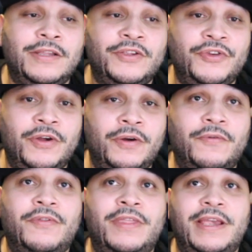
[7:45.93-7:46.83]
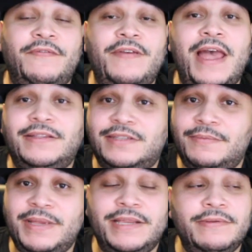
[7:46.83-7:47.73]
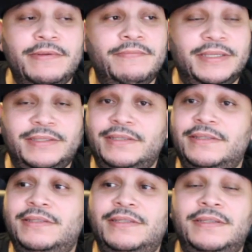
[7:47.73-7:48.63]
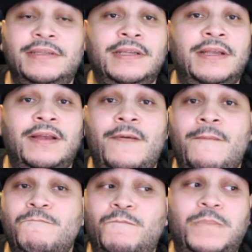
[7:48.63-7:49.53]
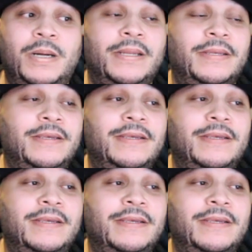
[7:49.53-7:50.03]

they've had some hit and misses, but